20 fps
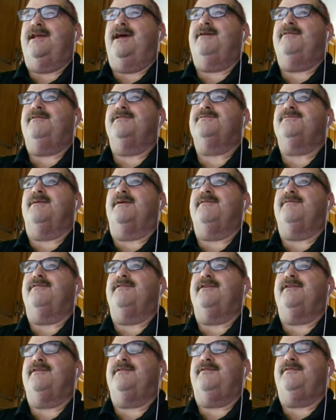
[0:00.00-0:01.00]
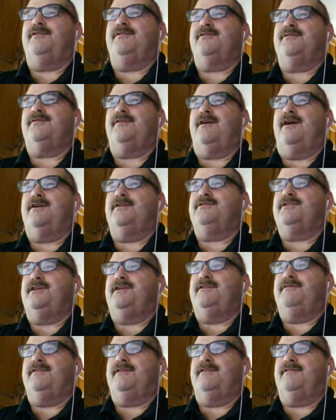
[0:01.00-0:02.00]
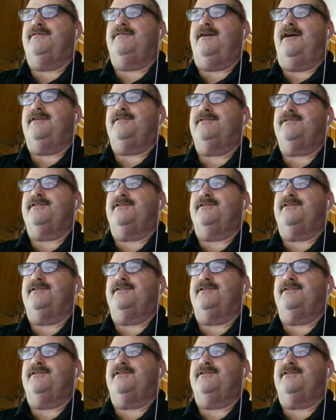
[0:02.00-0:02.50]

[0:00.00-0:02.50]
That was my very first fire chief in the fire